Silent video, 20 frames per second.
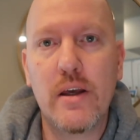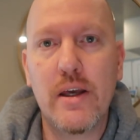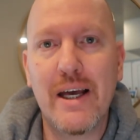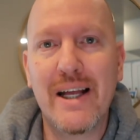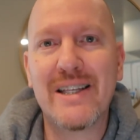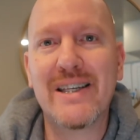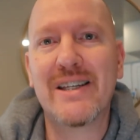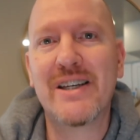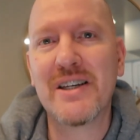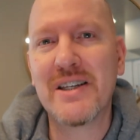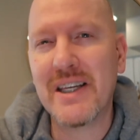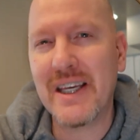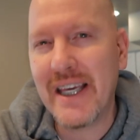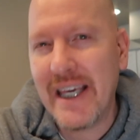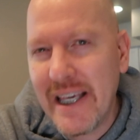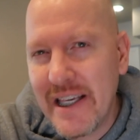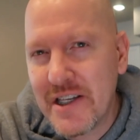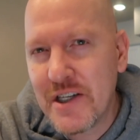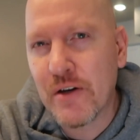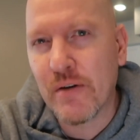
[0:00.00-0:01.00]
it's just
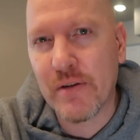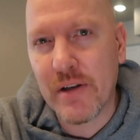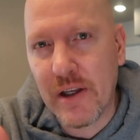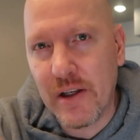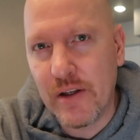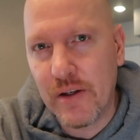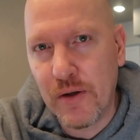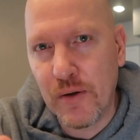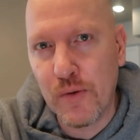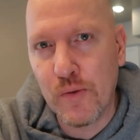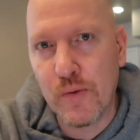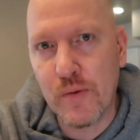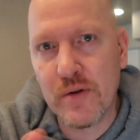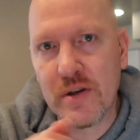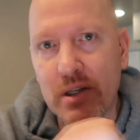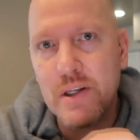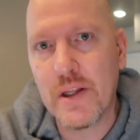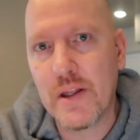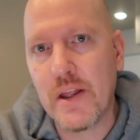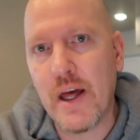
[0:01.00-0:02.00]
easier to
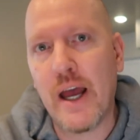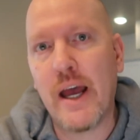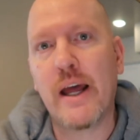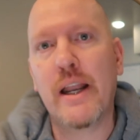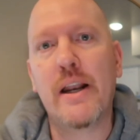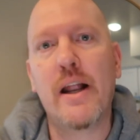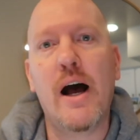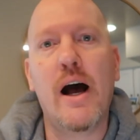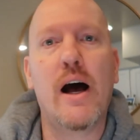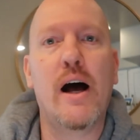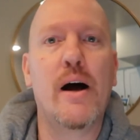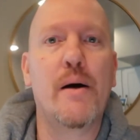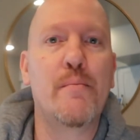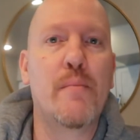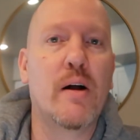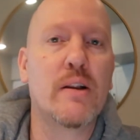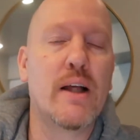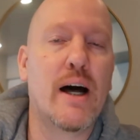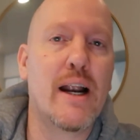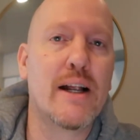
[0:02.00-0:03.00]
use than um,
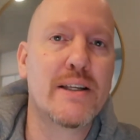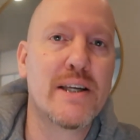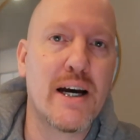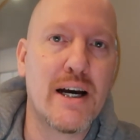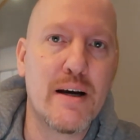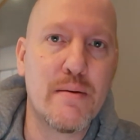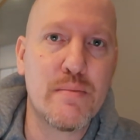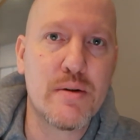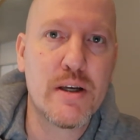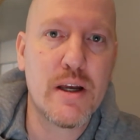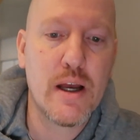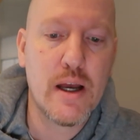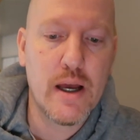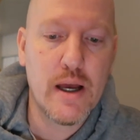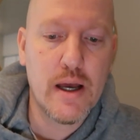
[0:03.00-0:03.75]
a lot of times